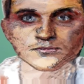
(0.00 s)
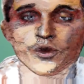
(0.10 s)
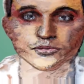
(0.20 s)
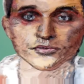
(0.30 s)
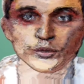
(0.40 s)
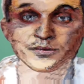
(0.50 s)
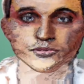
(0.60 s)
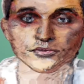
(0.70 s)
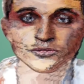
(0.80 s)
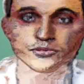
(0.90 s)
Which
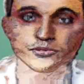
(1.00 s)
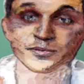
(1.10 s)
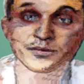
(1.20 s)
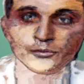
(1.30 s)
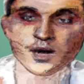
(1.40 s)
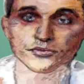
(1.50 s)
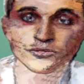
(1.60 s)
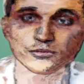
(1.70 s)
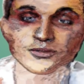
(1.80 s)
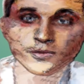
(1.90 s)
brings us to the Kreb
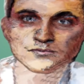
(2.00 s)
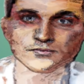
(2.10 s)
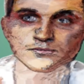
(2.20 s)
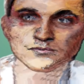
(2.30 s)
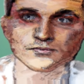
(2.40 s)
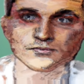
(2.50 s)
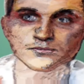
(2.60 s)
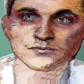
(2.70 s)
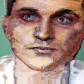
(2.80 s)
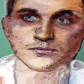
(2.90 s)
cycle.
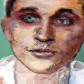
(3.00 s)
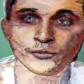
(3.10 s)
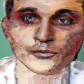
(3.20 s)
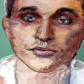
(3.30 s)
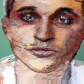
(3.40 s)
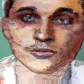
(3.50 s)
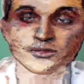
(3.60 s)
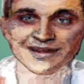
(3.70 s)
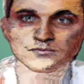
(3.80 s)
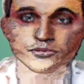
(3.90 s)
The Kreb
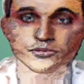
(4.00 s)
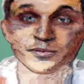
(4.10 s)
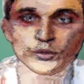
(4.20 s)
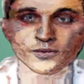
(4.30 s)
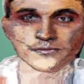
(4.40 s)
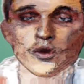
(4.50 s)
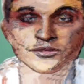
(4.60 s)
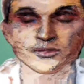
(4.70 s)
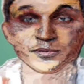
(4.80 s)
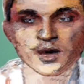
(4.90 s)
cycle, named after
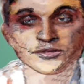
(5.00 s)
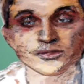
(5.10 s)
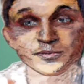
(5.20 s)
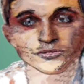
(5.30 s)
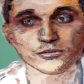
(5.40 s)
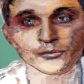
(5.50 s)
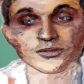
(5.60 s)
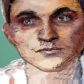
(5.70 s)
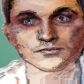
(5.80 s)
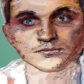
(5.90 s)
the man who discovered
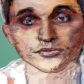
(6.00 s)
it,